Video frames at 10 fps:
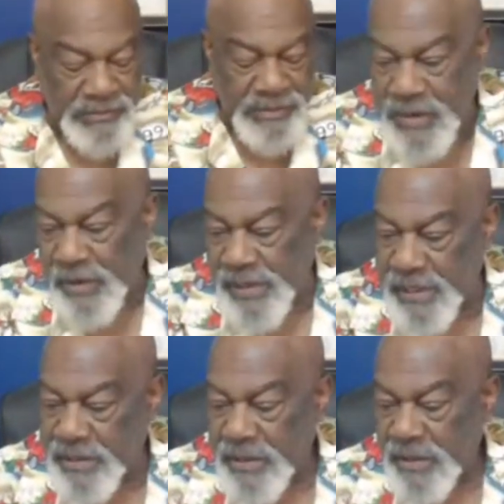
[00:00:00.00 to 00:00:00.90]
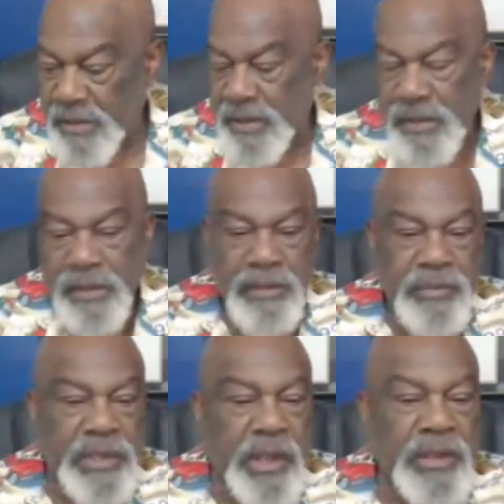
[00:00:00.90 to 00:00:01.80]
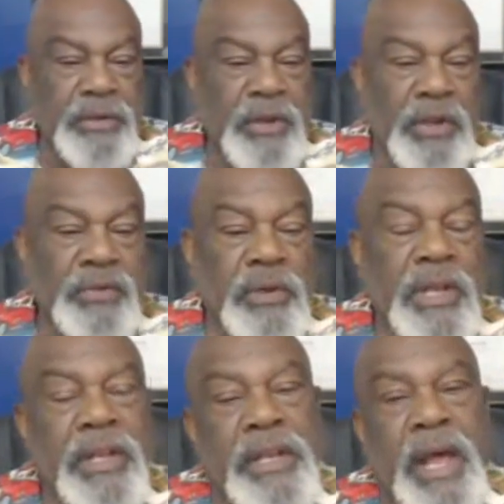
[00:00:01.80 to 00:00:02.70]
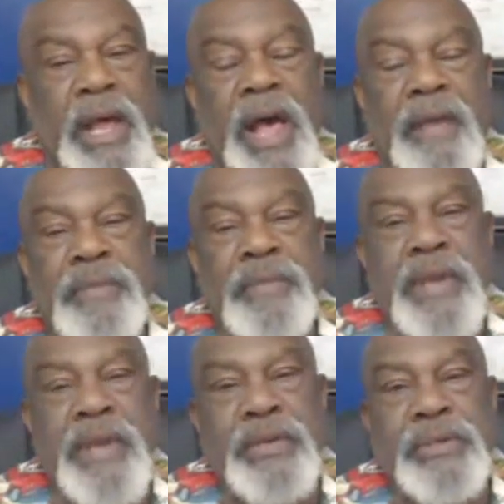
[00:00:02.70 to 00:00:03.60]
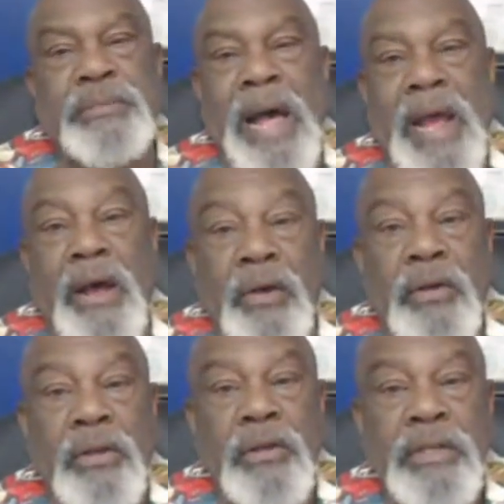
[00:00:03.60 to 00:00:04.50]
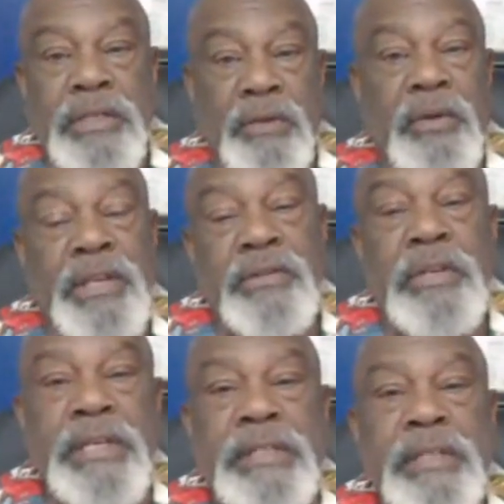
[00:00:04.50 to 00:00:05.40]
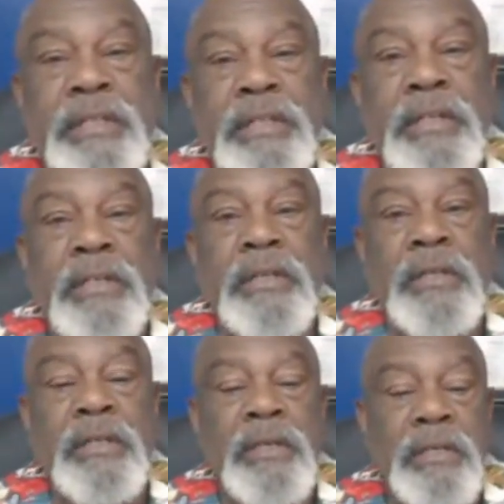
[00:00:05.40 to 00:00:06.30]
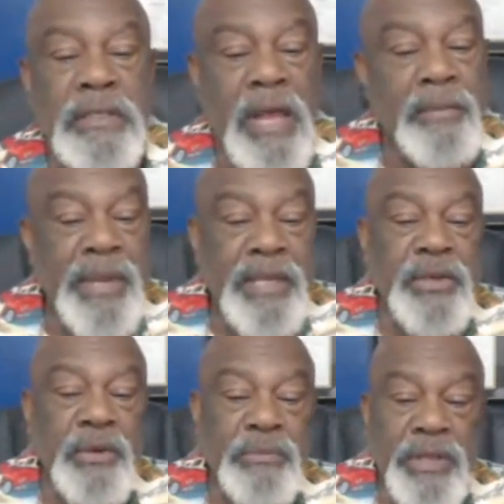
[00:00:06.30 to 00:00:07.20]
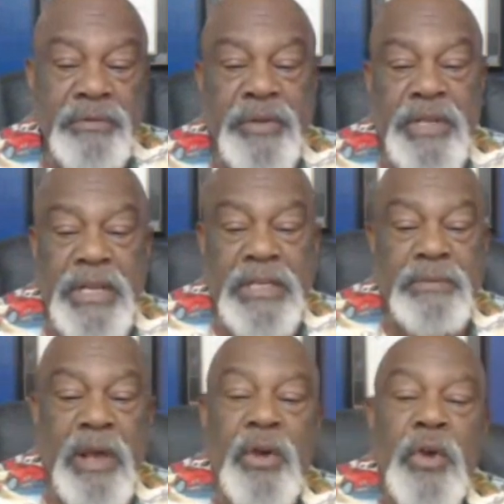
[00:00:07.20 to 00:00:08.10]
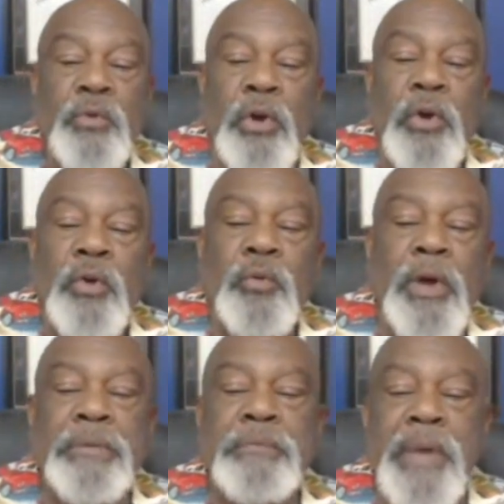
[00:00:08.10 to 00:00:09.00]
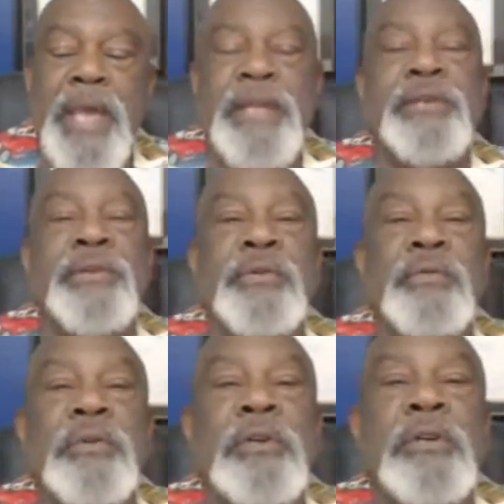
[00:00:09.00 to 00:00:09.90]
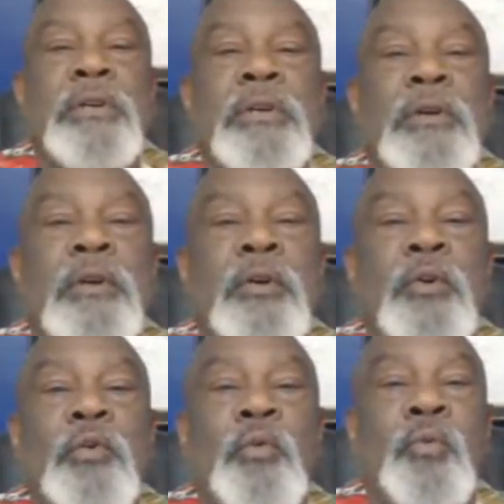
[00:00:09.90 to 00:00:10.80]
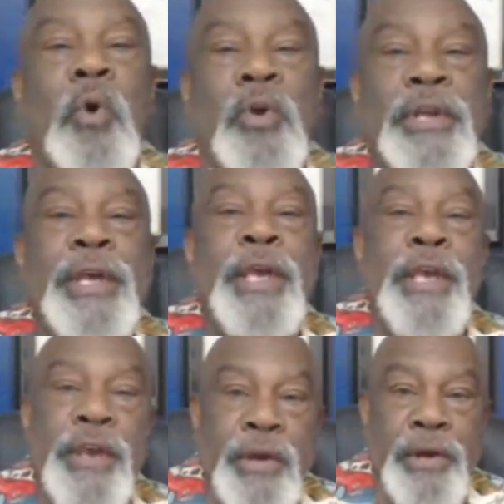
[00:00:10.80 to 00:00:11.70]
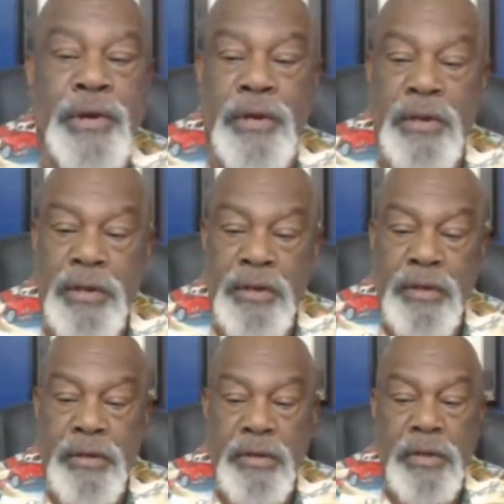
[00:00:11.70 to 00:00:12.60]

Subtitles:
Because what? I make you smile? Is that why you listen? Because I make your motherfucking ass smile? Well, what make you want to hear what the fuck I got to